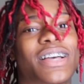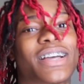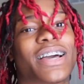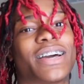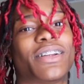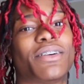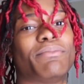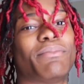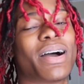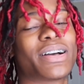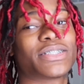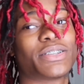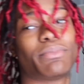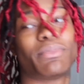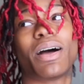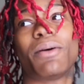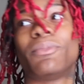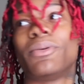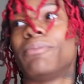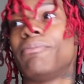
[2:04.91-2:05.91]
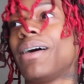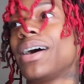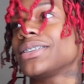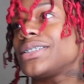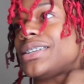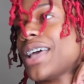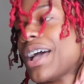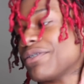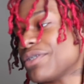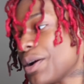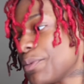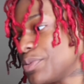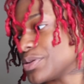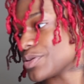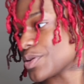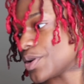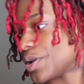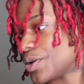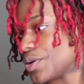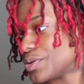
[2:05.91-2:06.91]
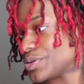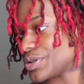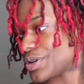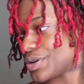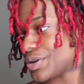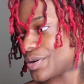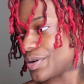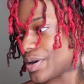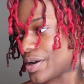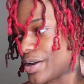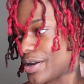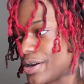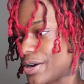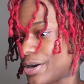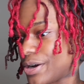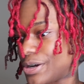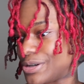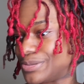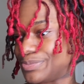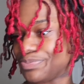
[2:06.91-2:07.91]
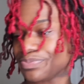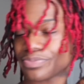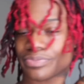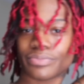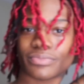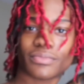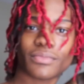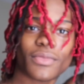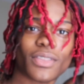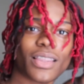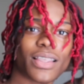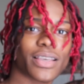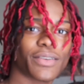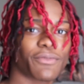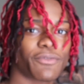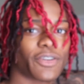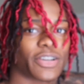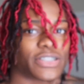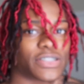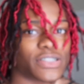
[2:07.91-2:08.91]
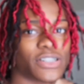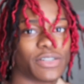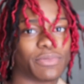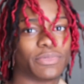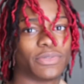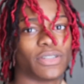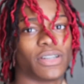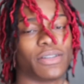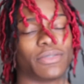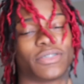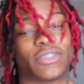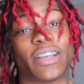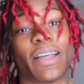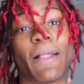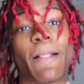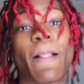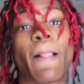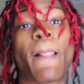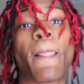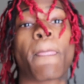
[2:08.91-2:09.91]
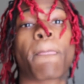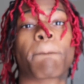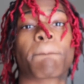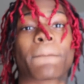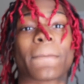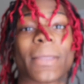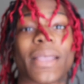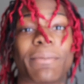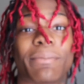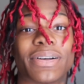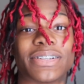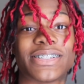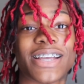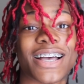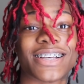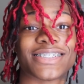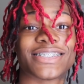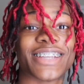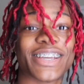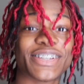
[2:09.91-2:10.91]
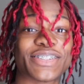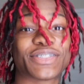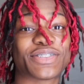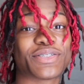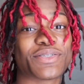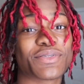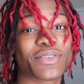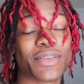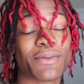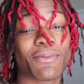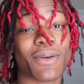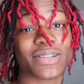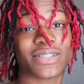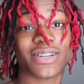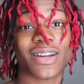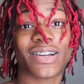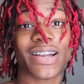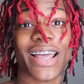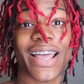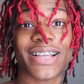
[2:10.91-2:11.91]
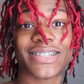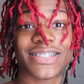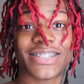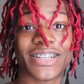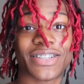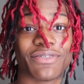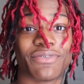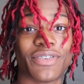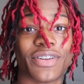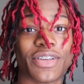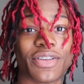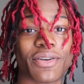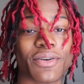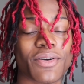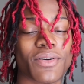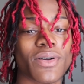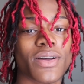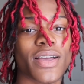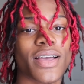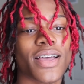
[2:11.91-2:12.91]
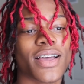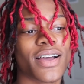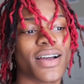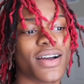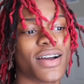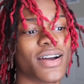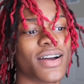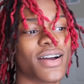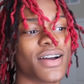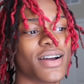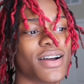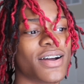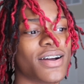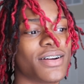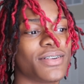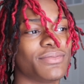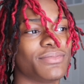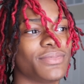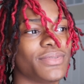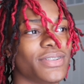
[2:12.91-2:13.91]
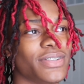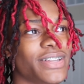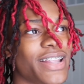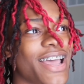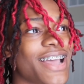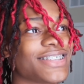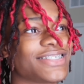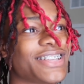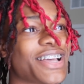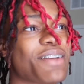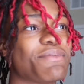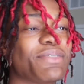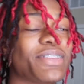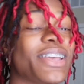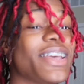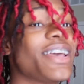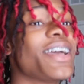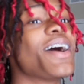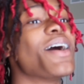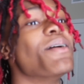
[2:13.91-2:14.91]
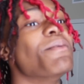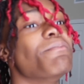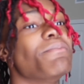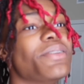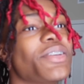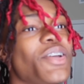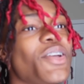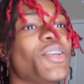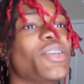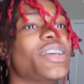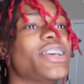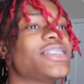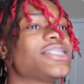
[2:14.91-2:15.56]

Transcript: I gotta unbox it, but I'm gonna unbox it after I put some clothes on and, uh, freshen up, you know what I'm saying? But y'all stay tuned. Keep watching all the ads in this video. Um, now it's time to get a million.